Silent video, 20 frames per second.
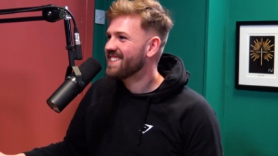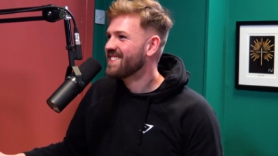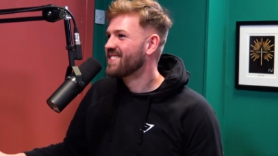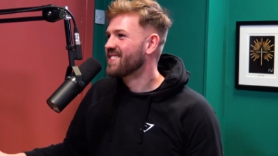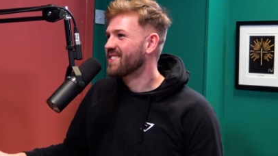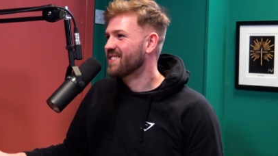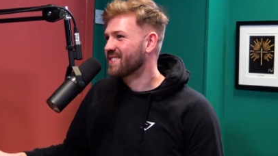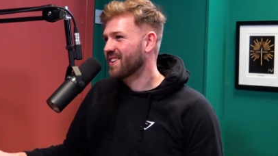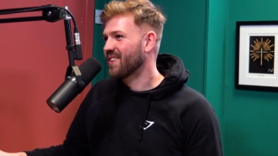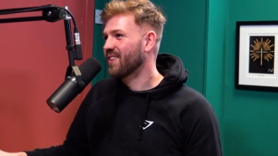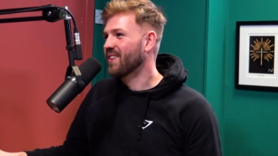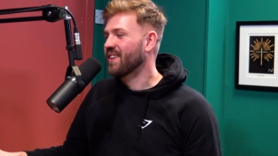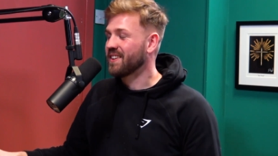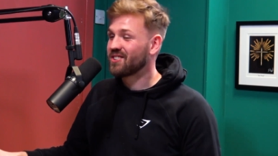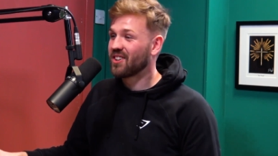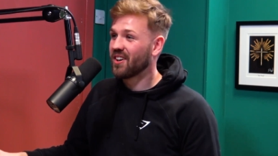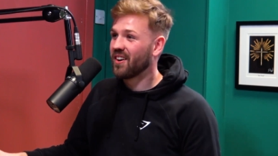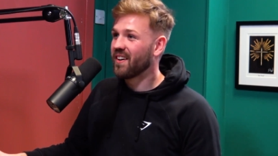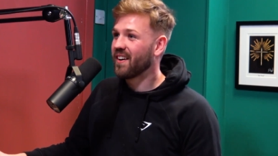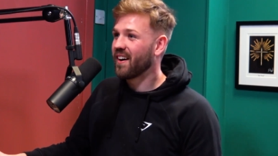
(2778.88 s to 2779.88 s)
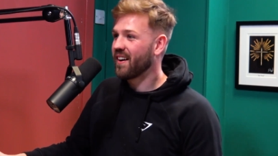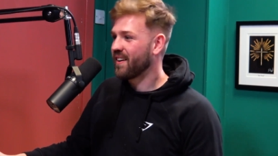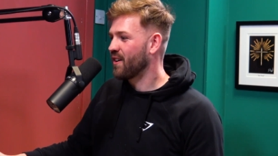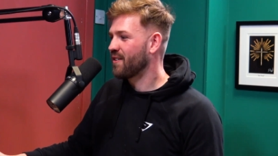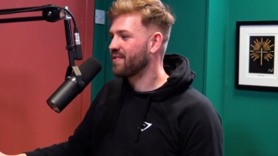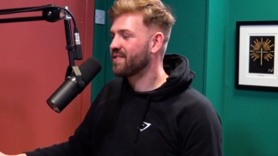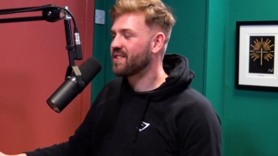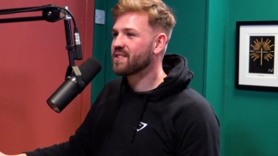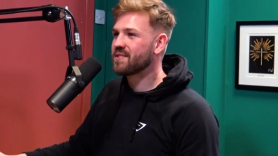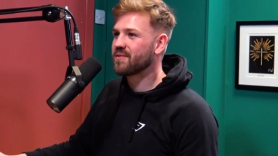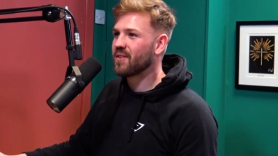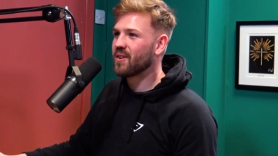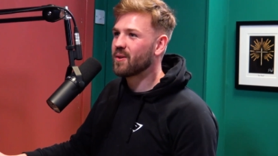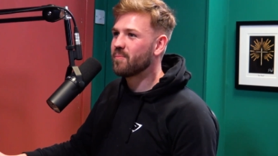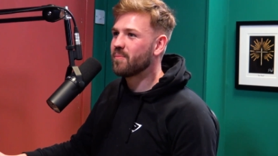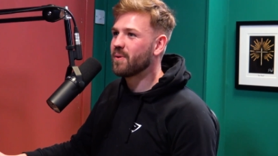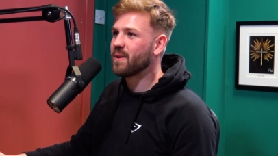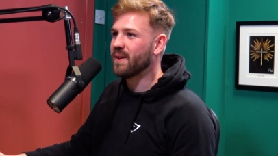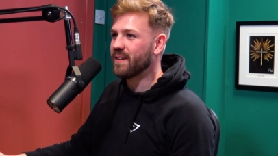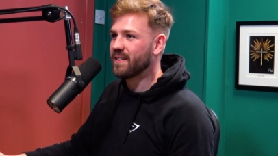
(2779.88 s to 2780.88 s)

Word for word: Just going, he's got enough in his fucking plate.